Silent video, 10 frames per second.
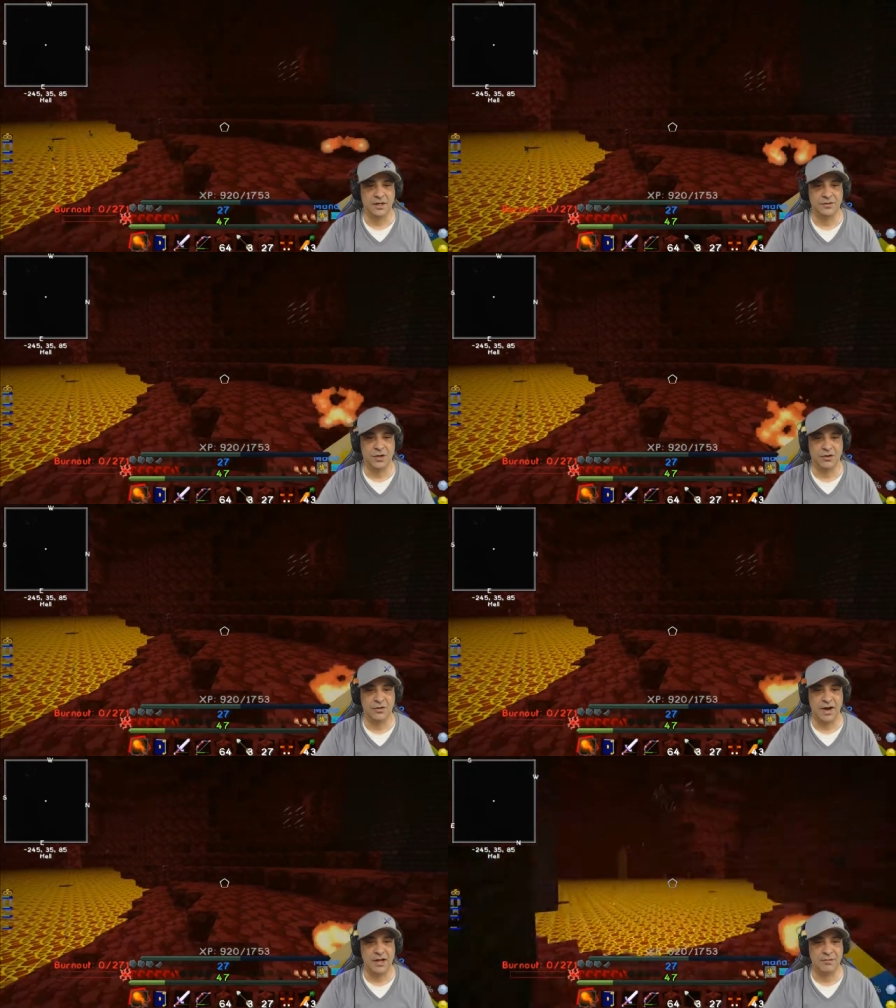Don't
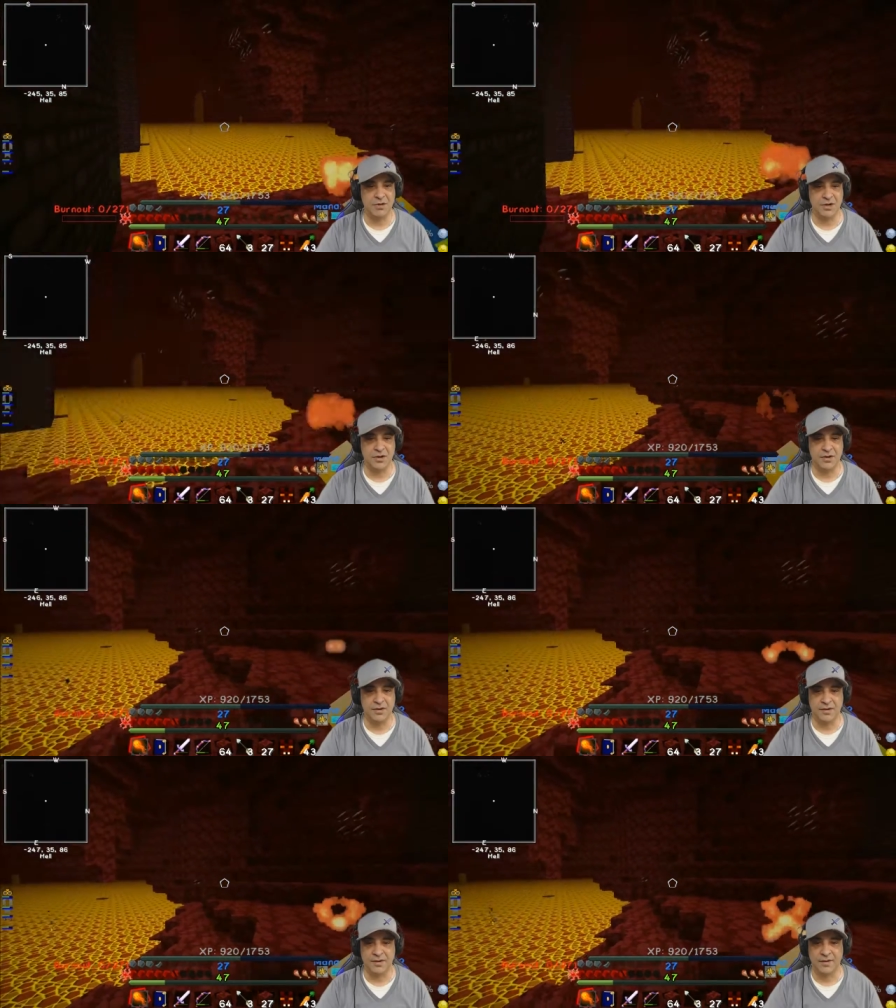growl at me, dude.
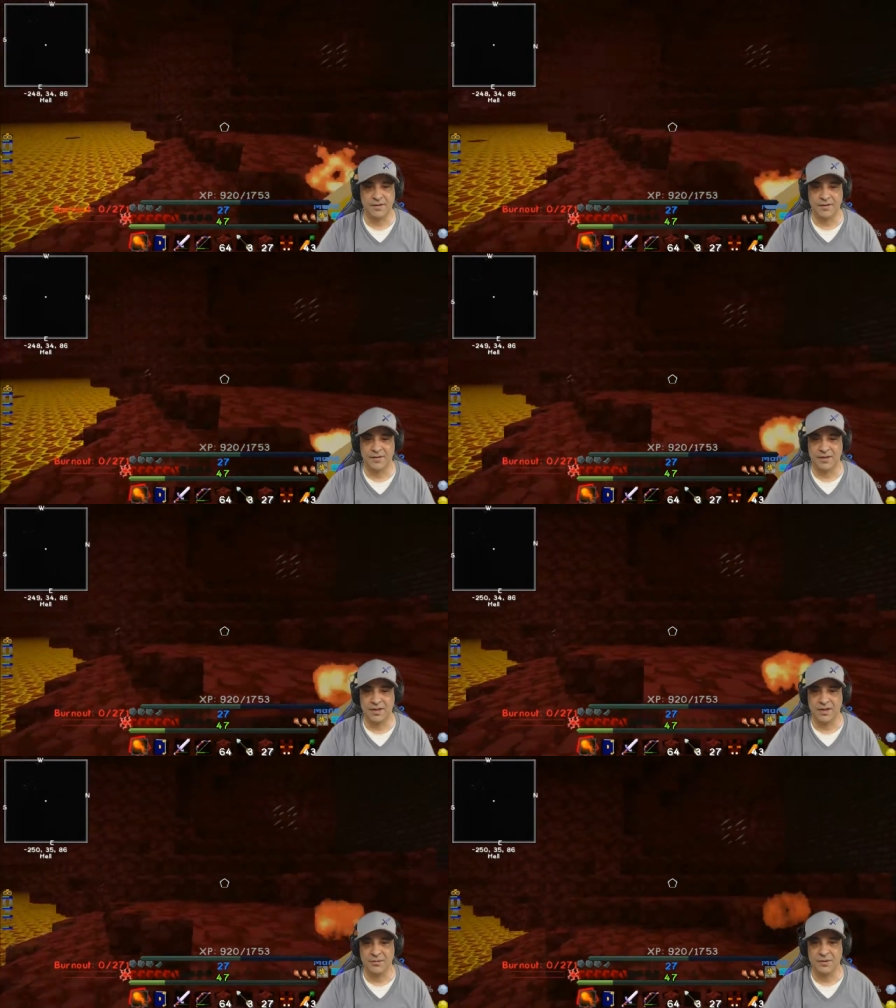
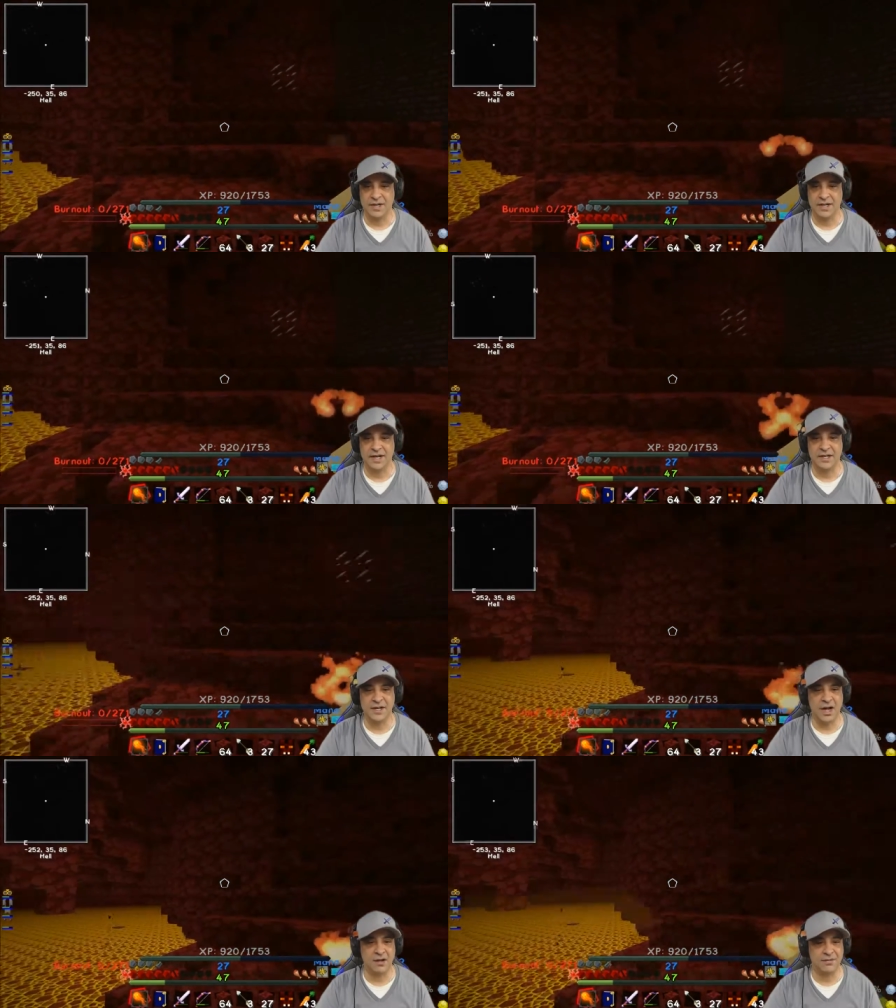We're going to get
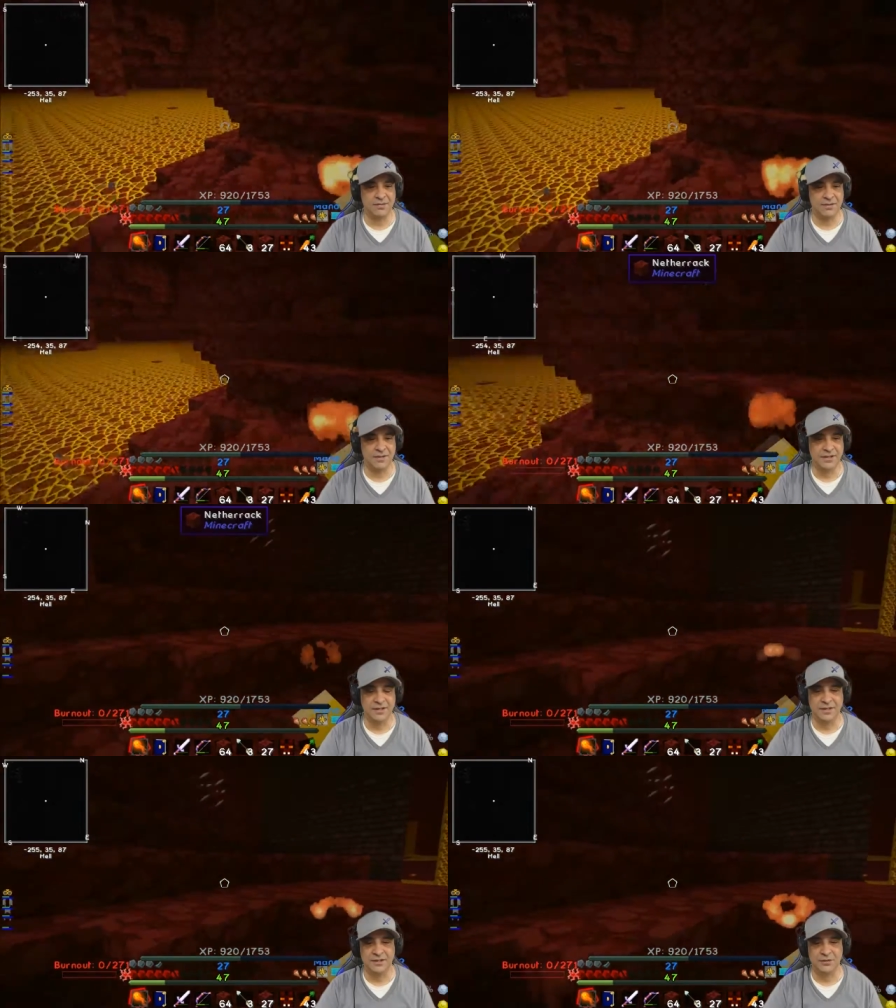enough
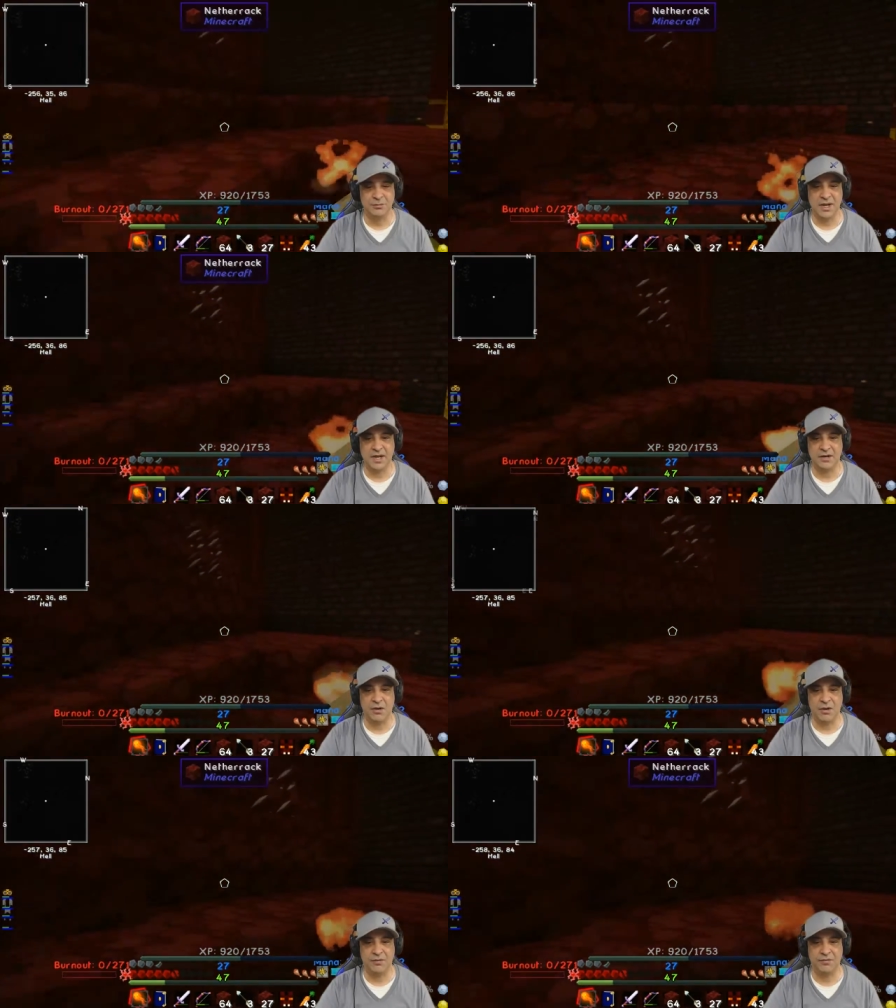to make
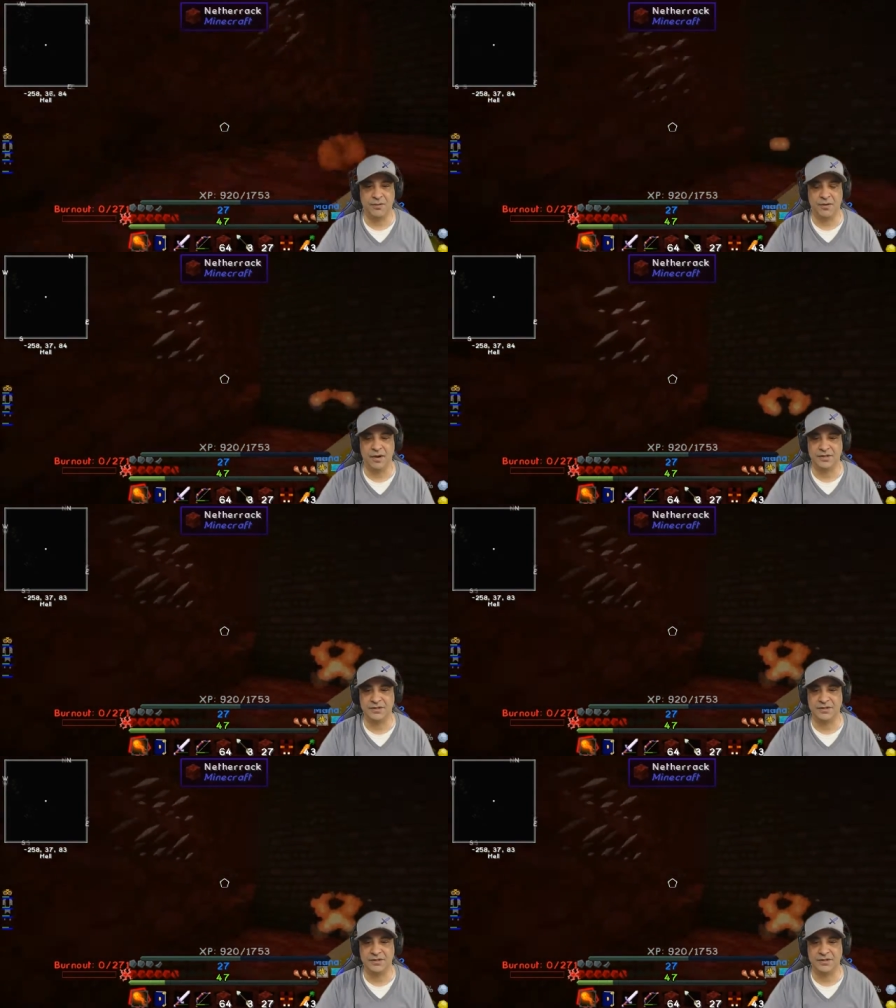all four.